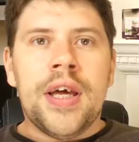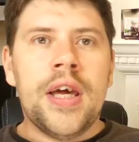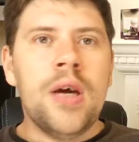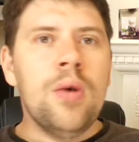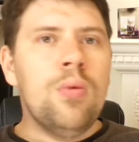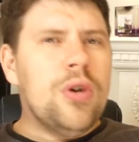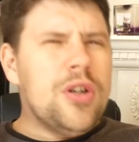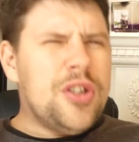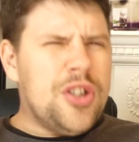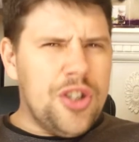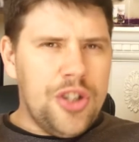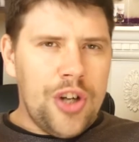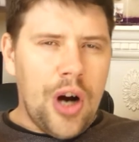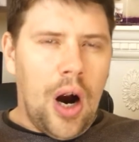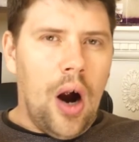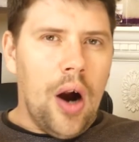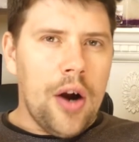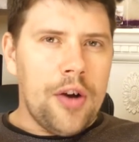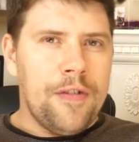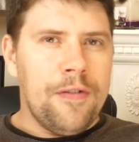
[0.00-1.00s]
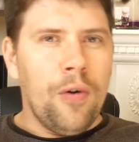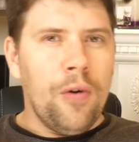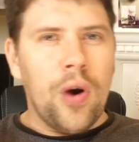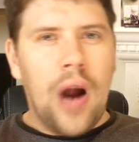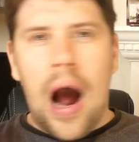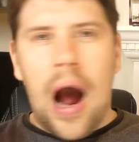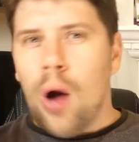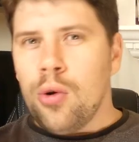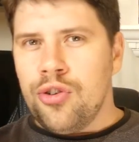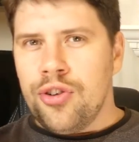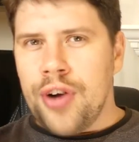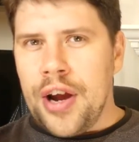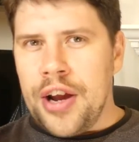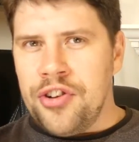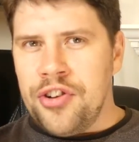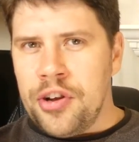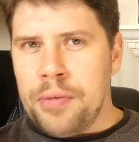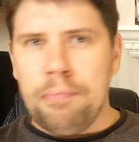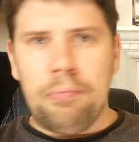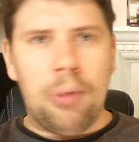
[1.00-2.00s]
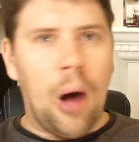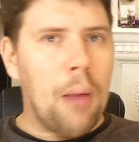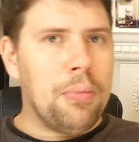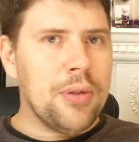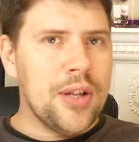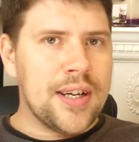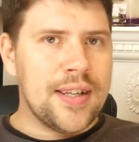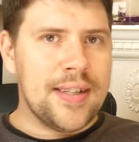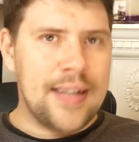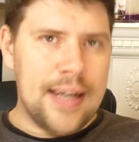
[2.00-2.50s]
He was charged for outraging public